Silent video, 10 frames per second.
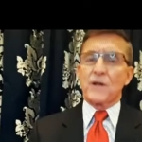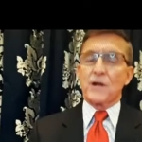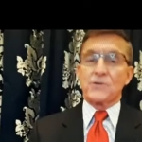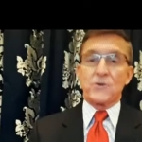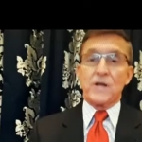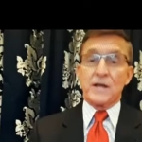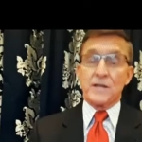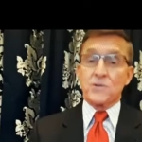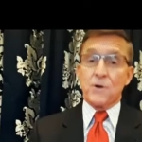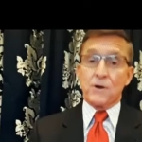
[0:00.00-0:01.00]
the country on
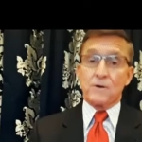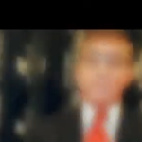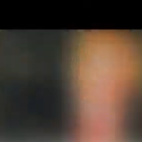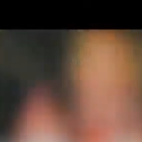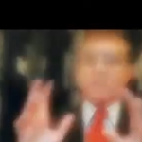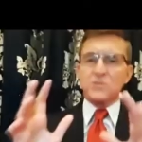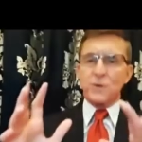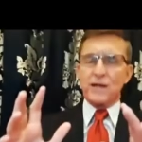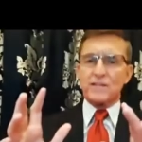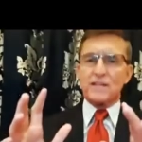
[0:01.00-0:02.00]
his order. Within the
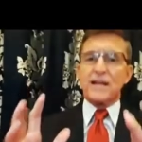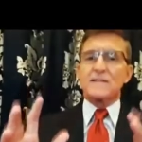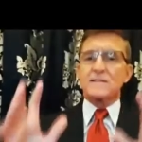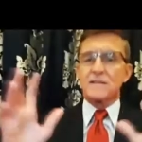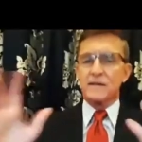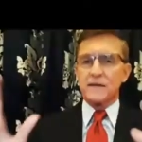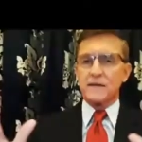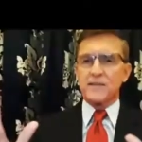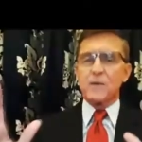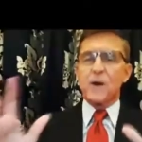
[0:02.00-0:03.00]
swing states,
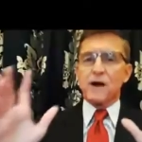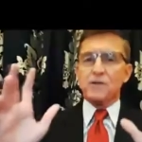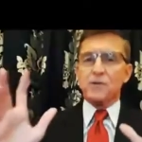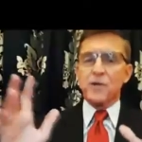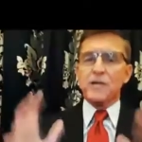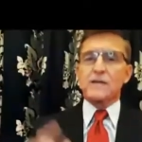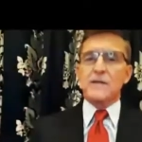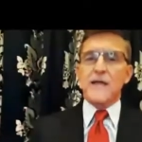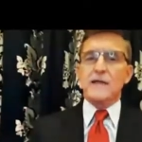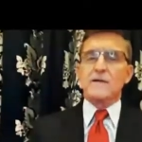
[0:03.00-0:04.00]
if he wanted to, he
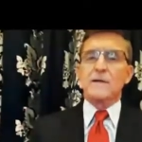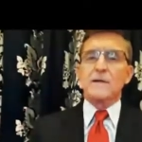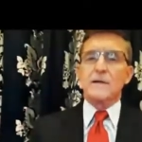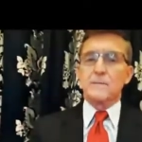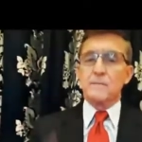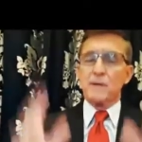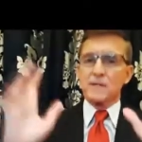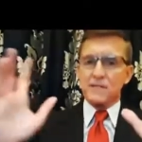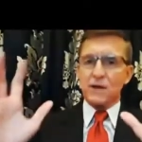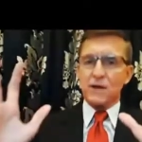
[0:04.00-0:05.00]
could take
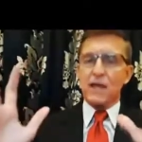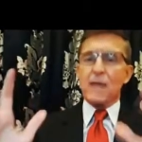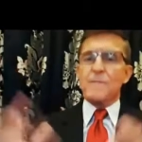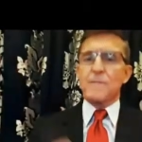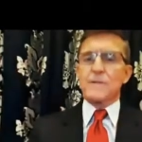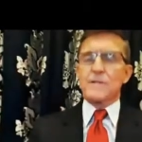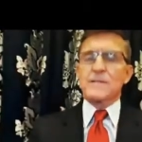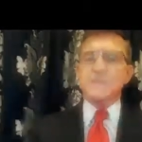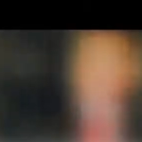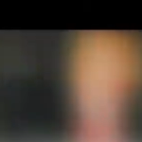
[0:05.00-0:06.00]
military
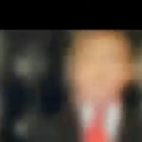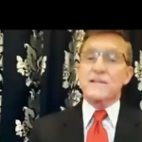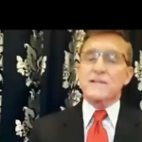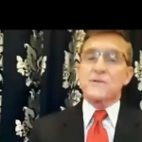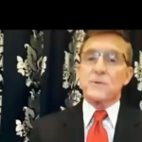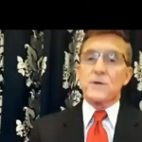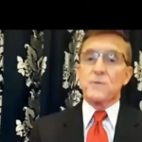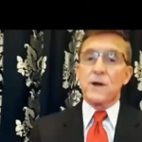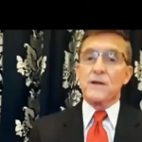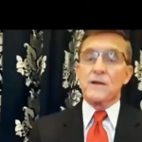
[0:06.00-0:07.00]
capabilities and basically
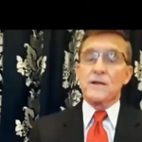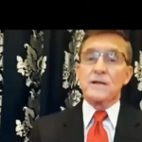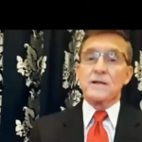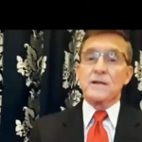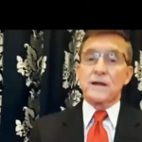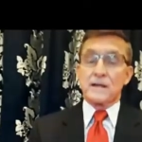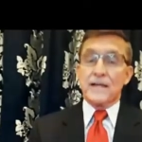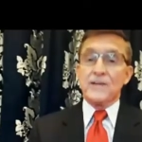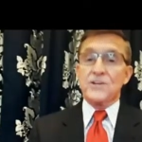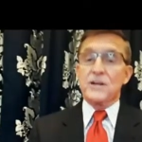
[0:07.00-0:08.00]
rerun an
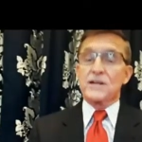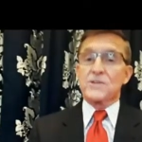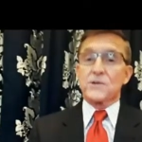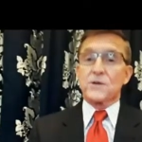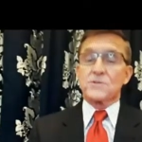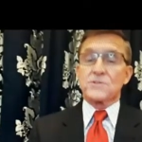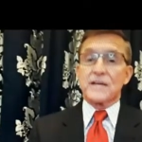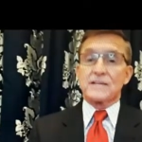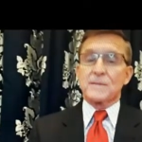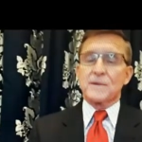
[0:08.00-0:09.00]
election in each of those
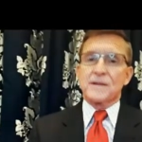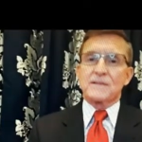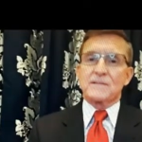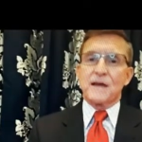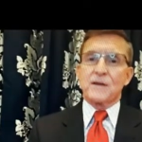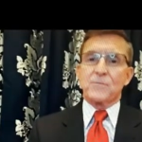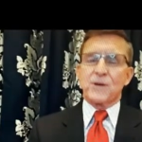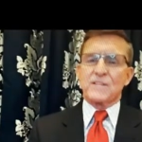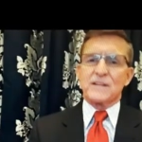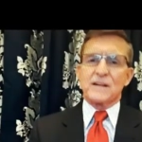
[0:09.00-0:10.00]
states. I mean, it's not
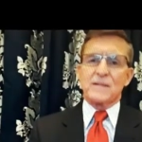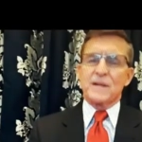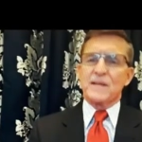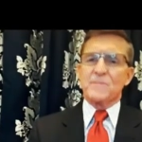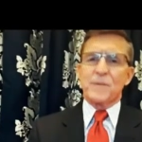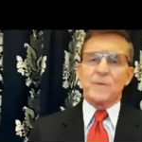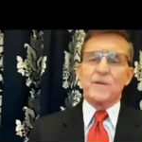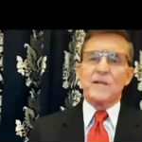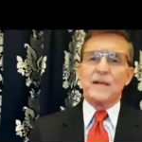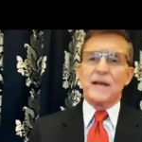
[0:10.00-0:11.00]
unprecedented. I mean, these
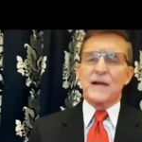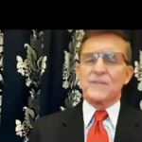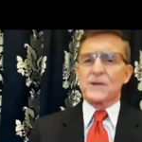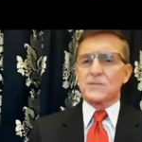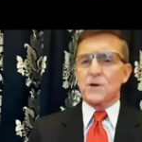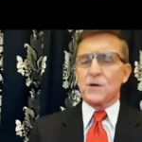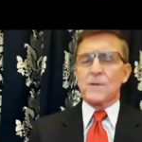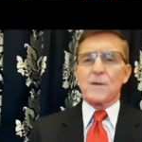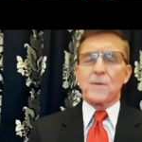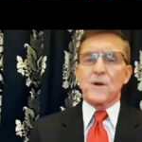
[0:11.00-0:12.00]
people out there talking
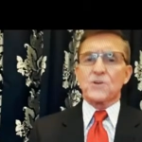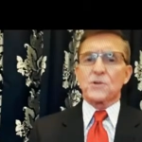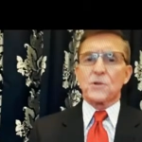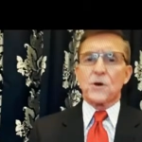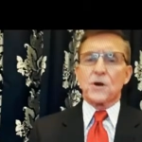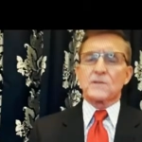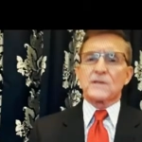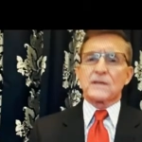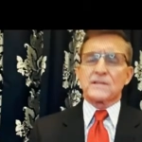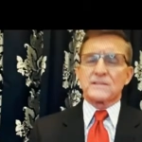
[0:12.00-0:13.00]
about martial law, it's
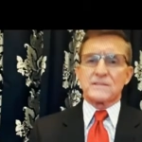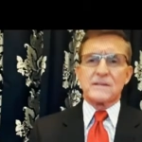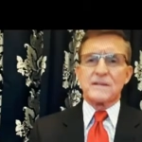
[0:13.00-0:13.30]
like it's